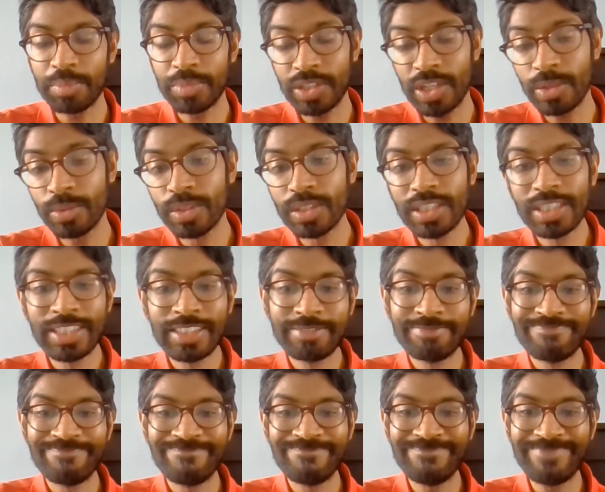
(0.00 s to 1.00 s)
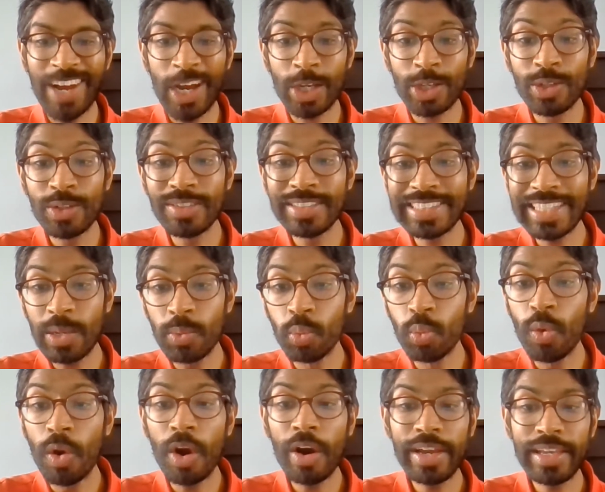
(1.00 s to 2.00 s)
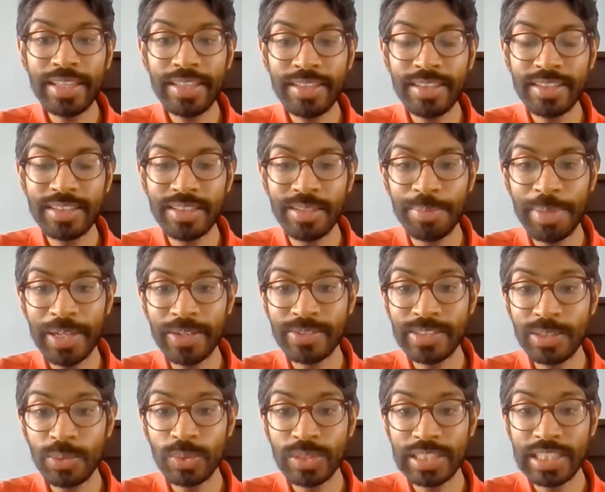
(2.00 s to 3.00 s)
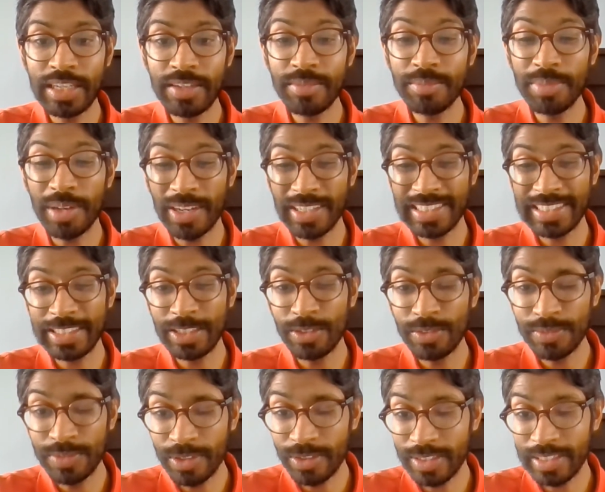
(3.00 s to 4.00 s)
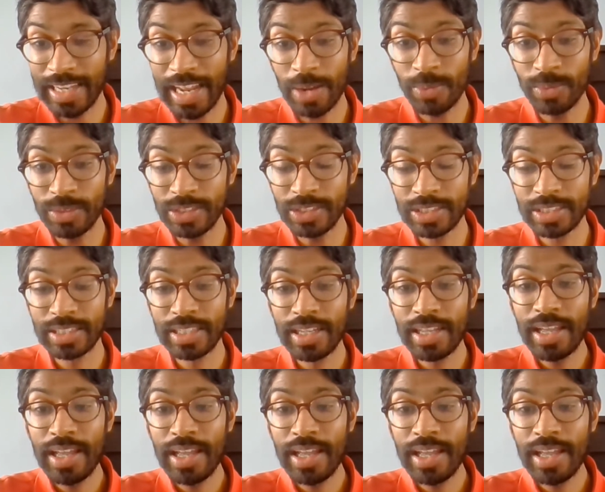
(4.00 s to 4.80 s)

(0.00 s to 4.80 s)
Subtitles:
So I can understand why the penalty was given, but I still feel that was